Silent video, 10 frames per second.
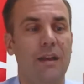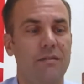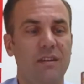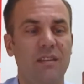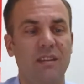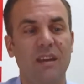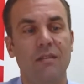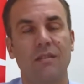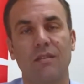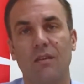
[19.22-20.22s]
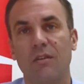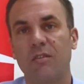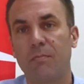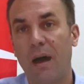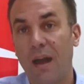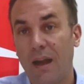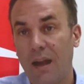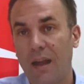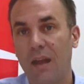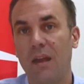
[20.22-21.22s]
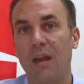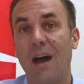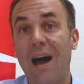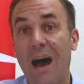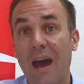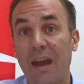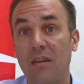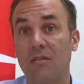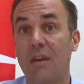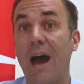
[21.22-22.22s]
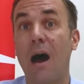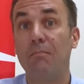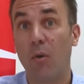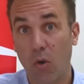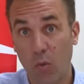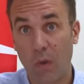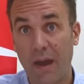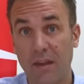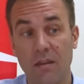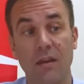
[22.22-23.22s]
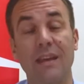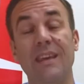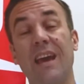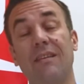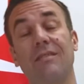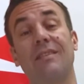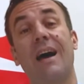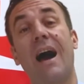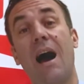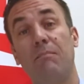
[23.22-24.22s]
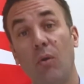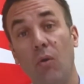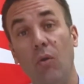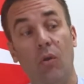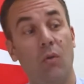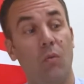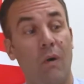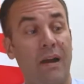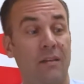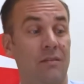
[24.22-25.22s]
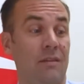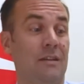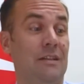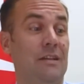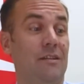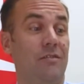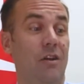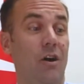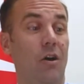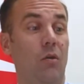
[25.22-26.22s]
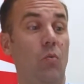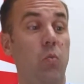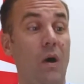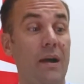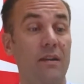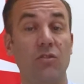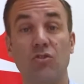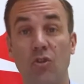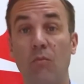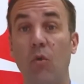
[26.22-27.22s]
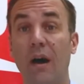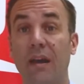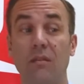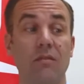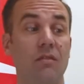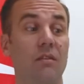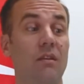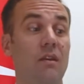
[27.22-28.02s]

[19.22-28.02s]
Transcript: This is a sparkling iced apple wine. Yes, apple wines. So wines, the term wines,